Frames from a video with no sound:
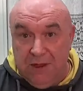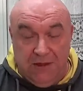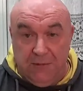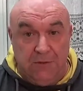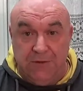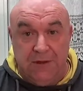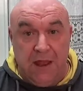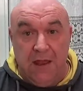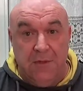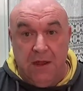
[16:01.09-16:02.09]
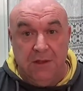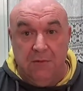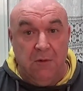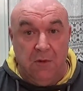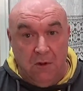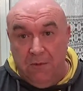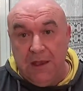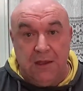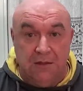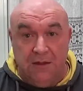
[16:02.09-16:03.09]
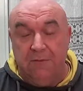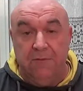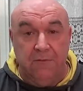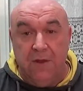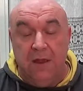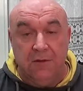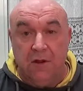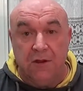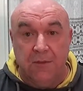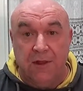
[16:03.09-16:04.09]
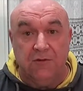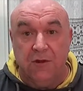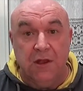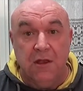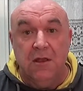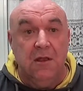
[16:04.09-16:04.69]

when I spoke to the guy about it, when we were making this documentary,